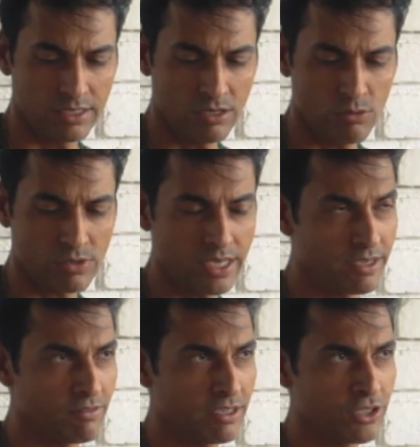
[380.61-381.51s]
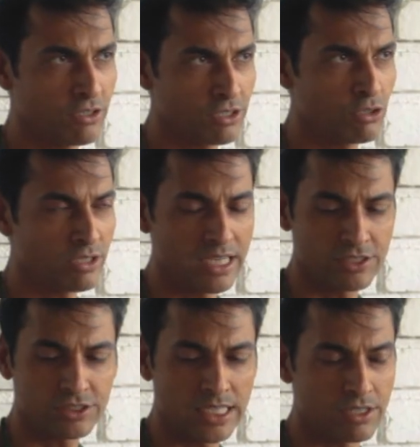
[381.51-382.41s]
oh, okay, you're looking
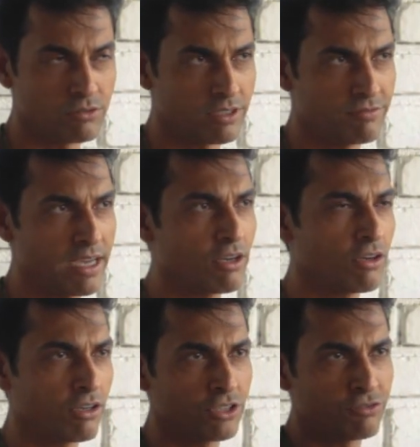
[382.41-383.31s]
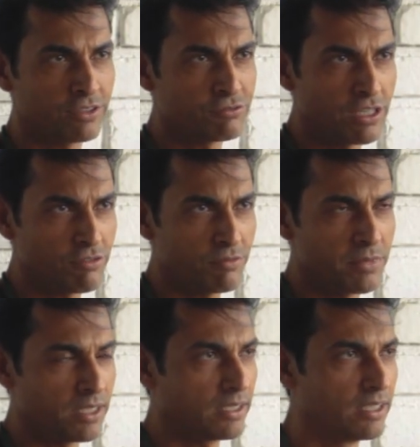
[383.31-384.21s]
at your tattoo, okay, fine, or you're in front of a
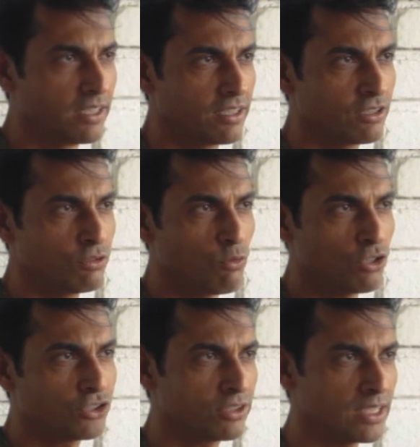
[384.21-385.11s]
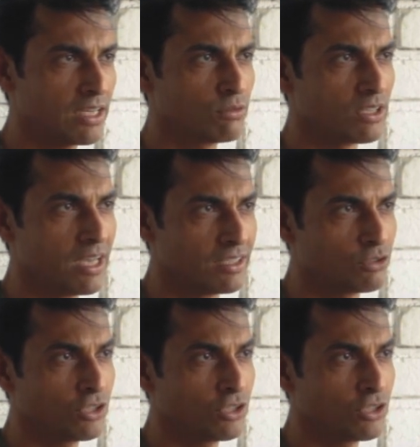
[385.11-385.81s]
mirror, you watch your tattoos. So